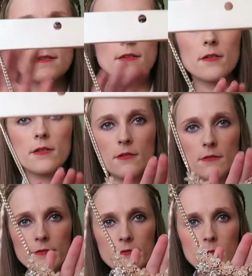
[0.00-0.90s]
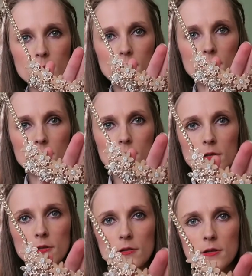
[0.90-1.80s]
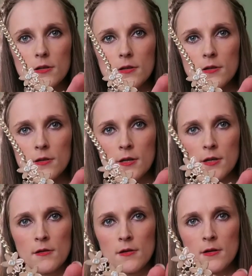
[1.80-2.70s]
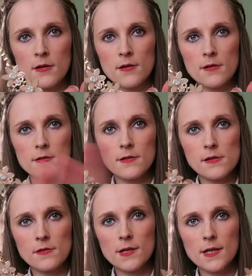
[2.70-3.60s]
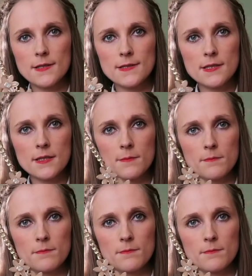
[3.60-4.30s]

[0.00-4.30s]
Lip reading: that I got from New Look. Now it has